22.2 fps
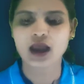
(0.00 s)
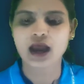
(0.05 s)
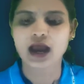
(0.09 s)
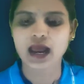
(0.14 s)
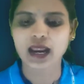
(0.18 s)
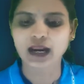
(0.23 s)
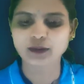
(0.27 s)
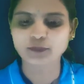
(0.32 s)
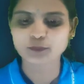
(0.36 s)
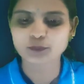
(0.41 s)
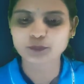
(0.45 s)

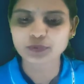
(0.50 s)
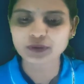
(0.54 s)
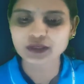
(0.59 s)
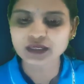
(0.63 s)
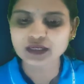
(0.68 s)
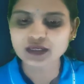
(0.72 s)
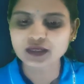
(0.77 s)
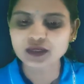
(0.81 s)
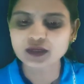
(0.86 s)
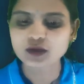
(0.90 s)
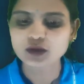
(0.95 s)
and
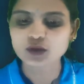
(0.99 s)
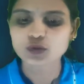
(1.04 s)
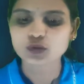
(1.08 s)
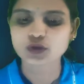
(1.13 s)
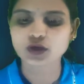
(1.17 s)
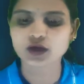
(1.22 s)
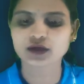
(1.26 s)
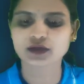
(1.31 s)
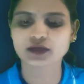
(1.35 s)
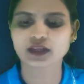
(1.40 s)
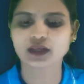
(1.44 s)
B you
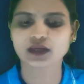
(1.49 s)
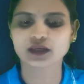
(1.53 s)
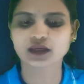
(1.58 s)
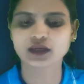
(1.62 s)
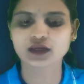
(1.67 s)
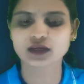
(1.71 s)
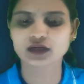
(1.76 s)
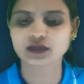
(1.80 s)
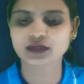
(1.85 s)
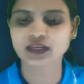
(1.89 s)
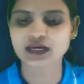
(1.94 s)
are
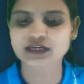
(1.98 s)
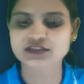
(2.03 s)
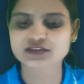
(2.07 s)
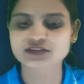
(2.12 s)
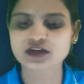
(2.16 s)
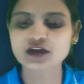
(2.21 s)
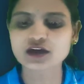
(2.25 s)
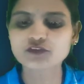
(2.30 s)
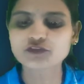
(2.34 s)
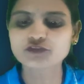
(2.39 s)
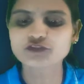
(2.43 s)
taking it as
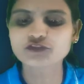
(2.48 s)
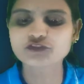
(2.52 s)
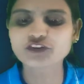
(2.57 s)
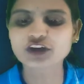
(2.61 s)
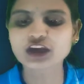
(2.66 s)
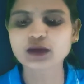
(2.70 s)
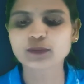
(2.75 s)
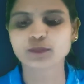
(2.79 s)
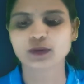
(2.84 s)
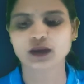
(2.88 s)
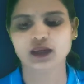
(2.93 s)
a
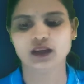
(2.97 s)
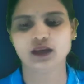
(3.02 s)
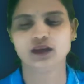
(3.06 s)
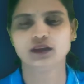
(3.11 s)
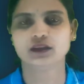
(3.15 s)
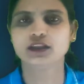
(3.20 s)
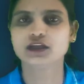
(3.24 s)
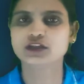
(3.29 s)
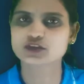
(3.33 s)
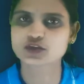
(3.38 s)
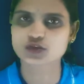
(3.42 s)
female.
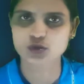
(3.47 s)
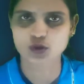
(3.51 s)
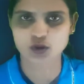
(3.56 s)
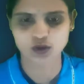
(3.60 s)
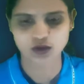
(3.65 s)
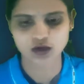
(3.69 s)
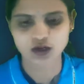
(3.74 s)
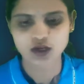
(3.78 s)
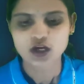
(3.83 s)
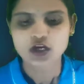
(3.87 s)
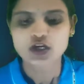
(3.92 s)
That's all.